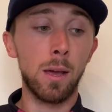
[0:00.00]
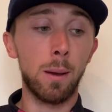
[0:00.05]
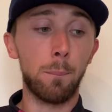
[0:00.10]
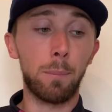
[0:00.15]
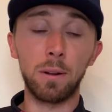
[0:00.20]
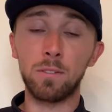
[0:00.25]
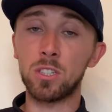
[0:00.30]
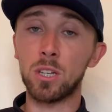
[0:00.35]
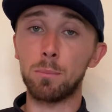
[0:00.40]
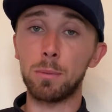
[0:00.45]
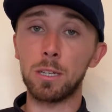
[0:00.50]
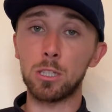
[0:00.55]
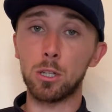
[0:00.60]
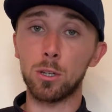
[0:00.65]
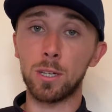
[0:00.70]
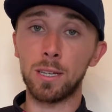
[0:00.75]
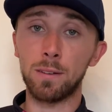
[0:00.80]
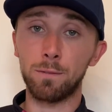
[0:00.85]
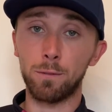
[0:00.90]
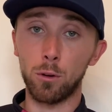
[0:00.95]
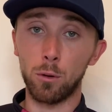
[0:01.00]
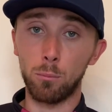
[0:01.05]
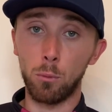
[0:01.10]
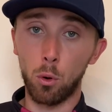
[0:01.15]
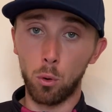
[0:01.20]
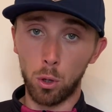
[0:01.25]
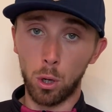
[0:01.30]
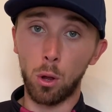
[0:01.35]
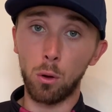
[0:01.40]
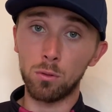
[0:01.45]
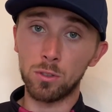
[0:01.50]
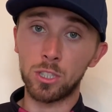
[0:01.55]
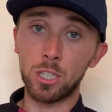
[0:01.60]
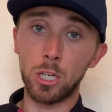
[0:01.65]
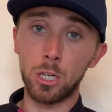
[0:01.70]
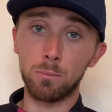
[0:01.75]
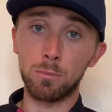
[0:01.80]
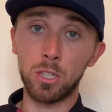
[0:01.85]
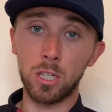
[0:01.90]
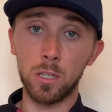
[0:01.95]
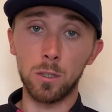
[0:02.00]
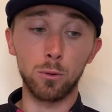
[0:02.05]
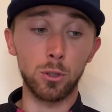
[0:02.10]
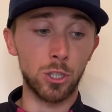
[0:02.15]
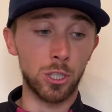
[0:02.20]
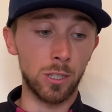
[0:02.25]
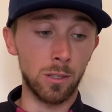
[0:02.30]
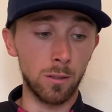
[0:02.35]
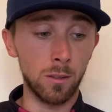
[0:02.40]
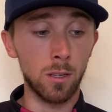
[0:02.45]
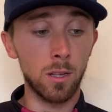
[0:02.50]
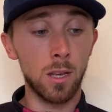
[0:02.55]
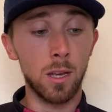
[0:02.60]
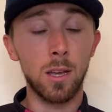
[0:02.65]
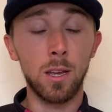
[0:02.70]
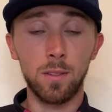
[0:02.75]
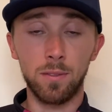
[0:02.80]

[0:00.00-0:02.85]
But if somebody's looking for a more long-term solution,